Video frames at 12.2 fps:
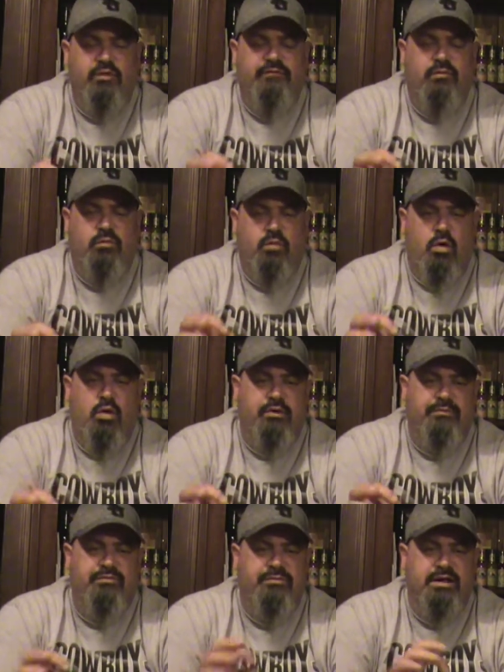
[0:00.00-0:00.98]
of a
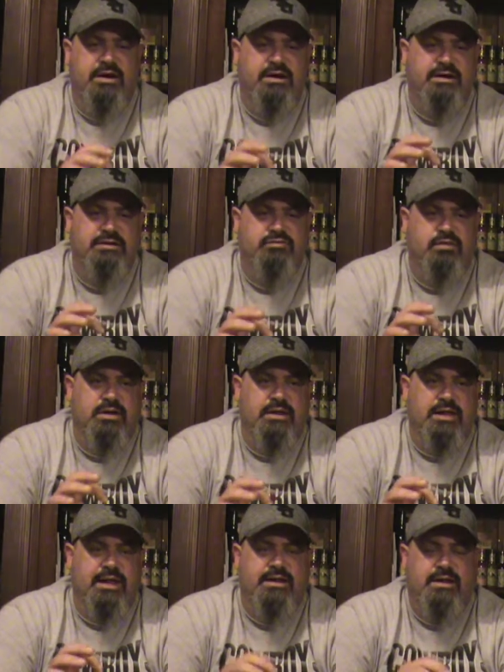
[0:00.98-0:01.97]
warmth than it is really
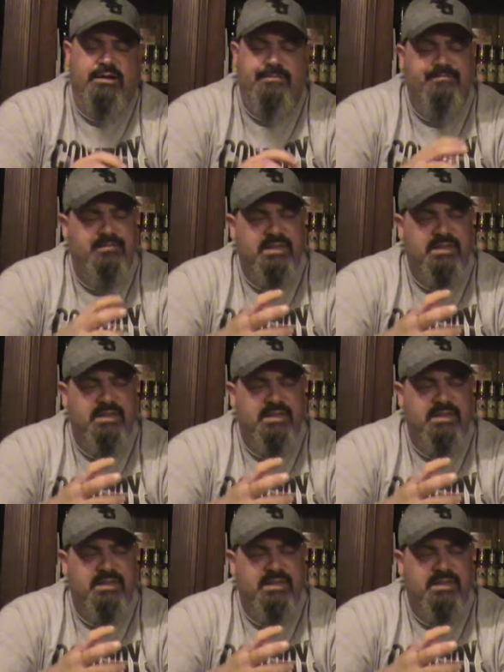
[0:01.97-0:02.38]
like a,